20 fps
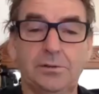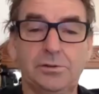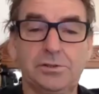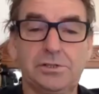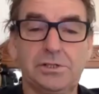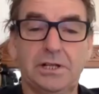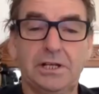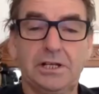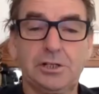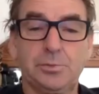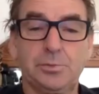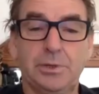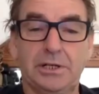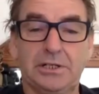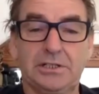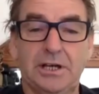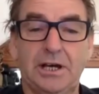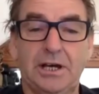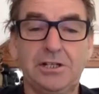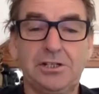was an
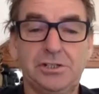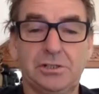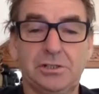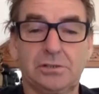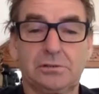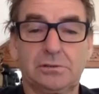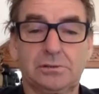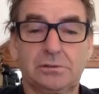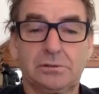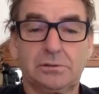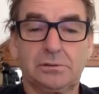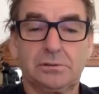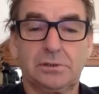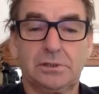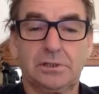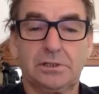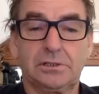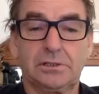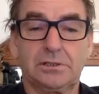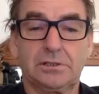expectation.
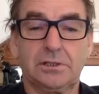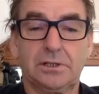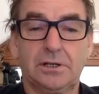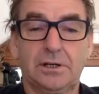That,